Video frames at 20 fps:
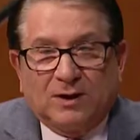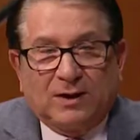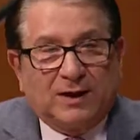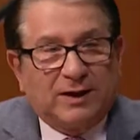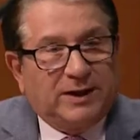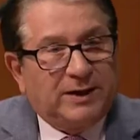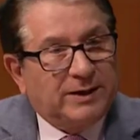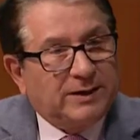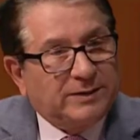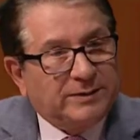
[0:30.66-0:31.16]

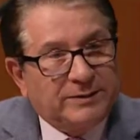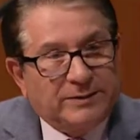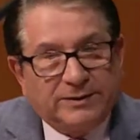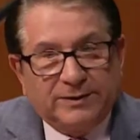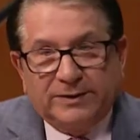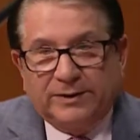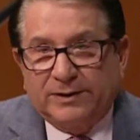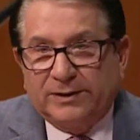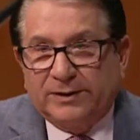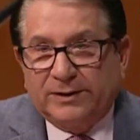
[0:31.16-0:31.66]
And,
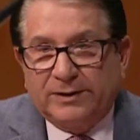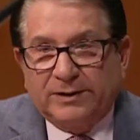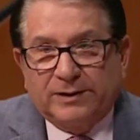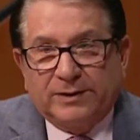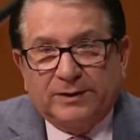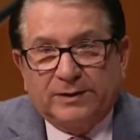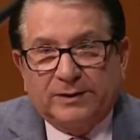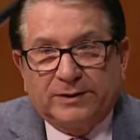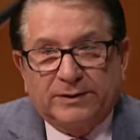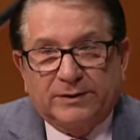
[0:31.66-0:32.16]

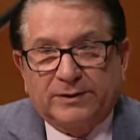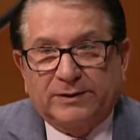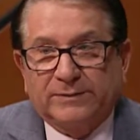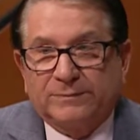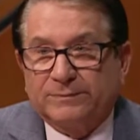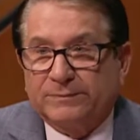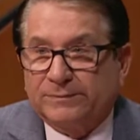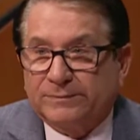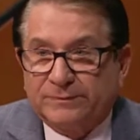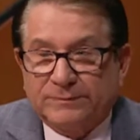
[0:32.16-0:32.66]

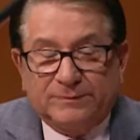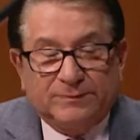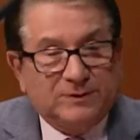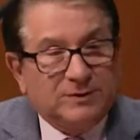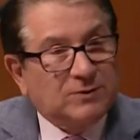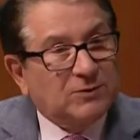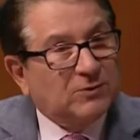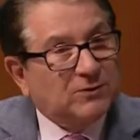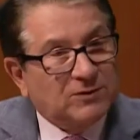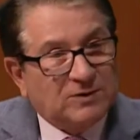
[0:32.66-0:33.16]

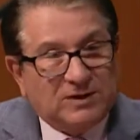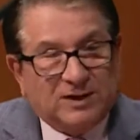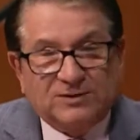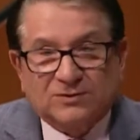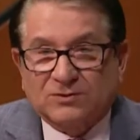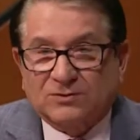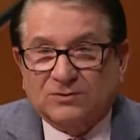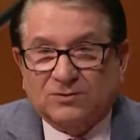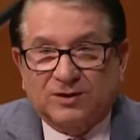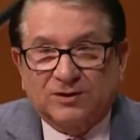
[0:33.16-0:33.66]
you know, the
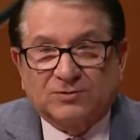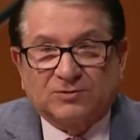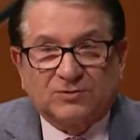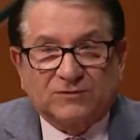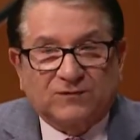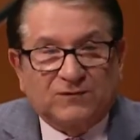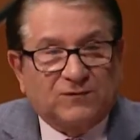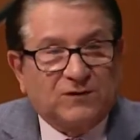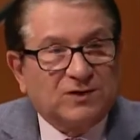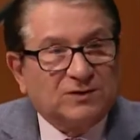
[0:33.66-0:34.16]
legislature
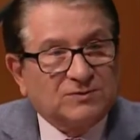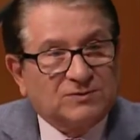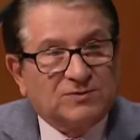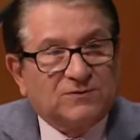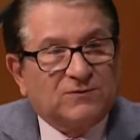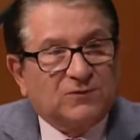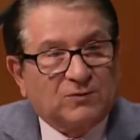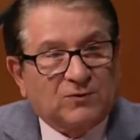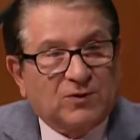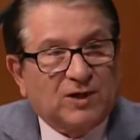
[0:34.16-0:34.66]
funds a
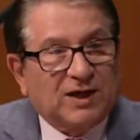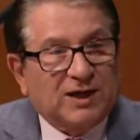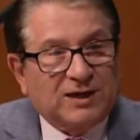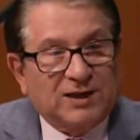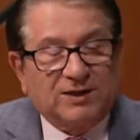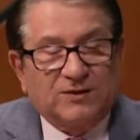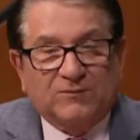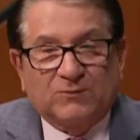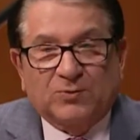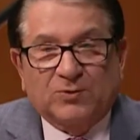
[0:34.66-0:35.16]

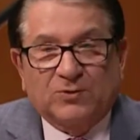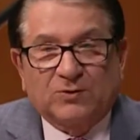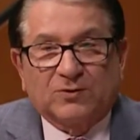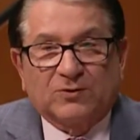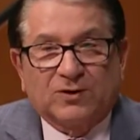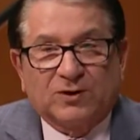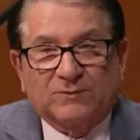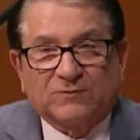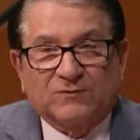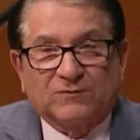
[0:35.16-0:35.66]
variety of
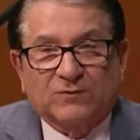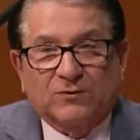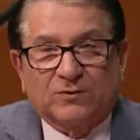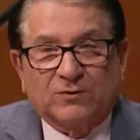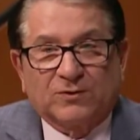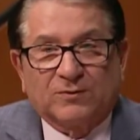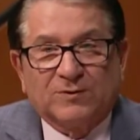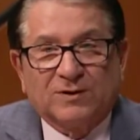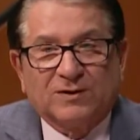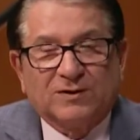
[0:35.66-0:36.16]
programs for
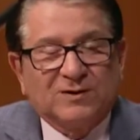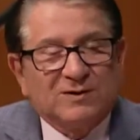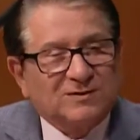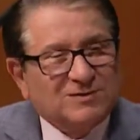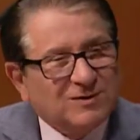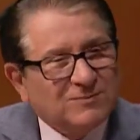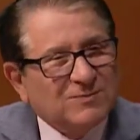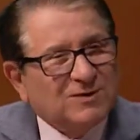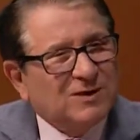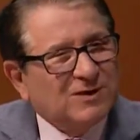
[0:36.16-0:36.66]
them.
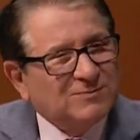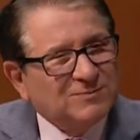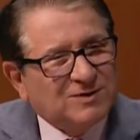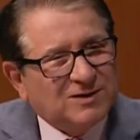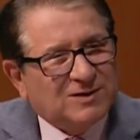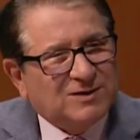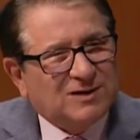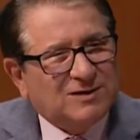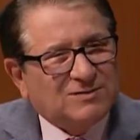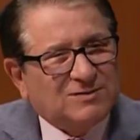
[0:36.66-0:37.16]
Sometimes
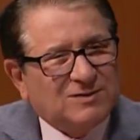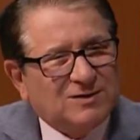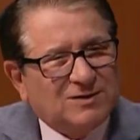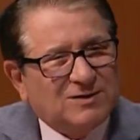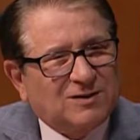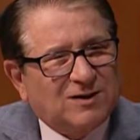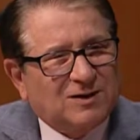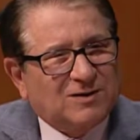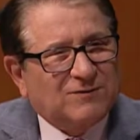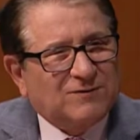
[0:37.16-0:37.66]
it gets a
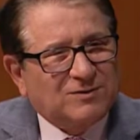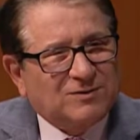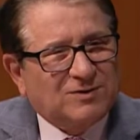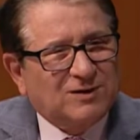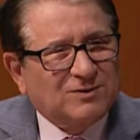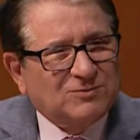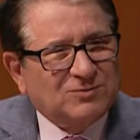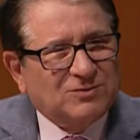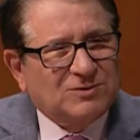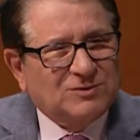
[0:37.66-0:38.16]
lot of
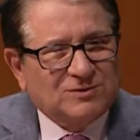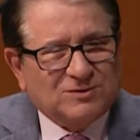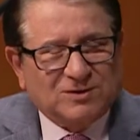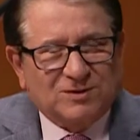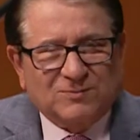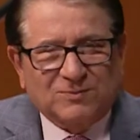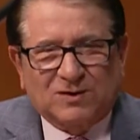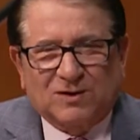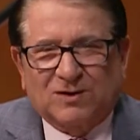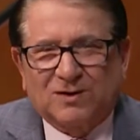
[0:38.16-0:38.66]
attention and
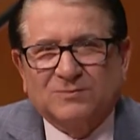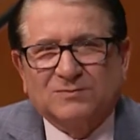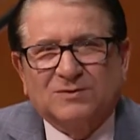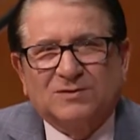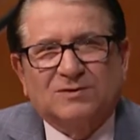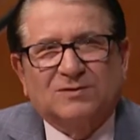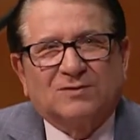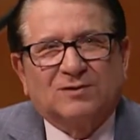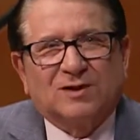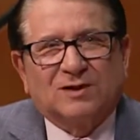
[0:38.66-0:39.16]
sometimes
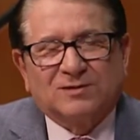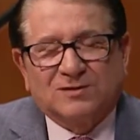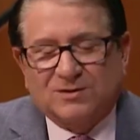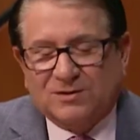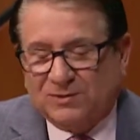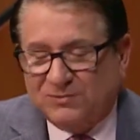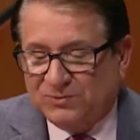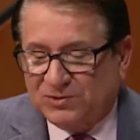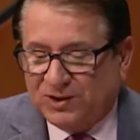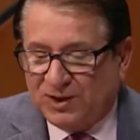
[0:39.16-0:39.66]
it
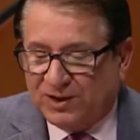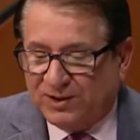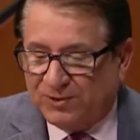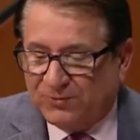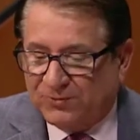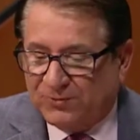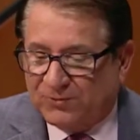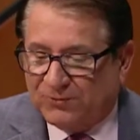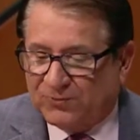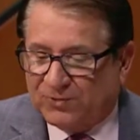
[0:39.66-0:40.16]
doesn't. I'm chatting
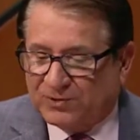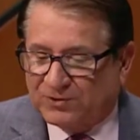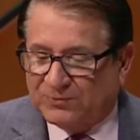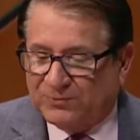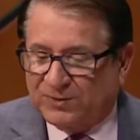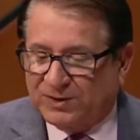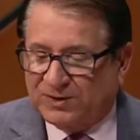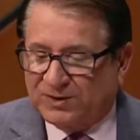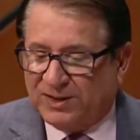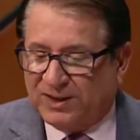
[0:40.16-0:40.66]
with Russ
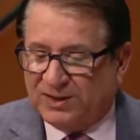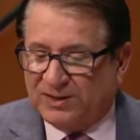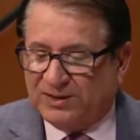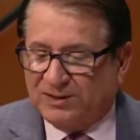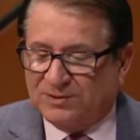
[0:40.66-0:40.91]
McDade.